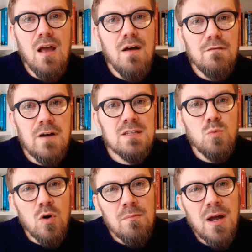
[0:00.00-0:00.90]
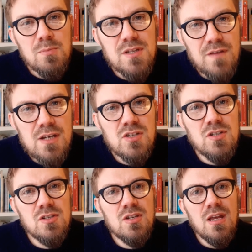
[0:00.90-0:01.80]
Friends, one of my
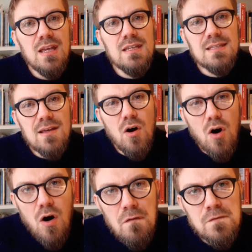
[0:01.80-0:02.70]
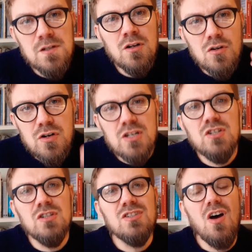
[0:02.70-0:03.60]
observations is that often
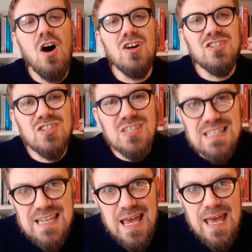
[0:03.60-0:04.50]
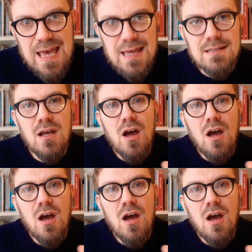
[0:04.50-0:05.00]
Christians are scared